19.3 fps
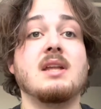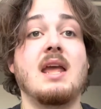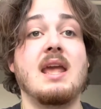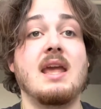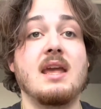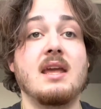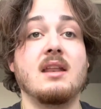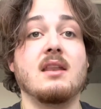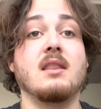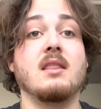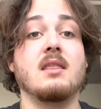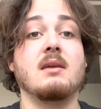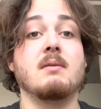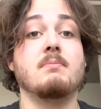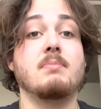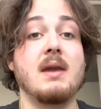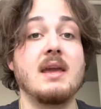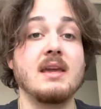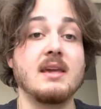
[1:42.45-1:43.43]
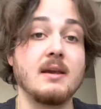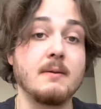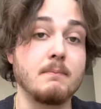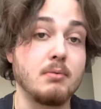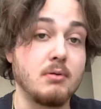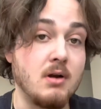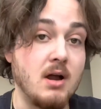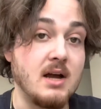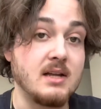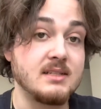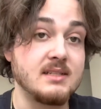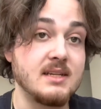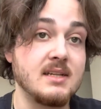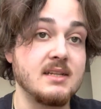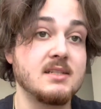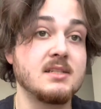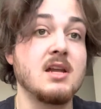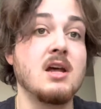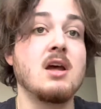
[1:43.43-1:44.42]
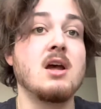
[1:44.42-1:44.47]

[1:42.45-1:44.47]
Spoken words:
in the baking process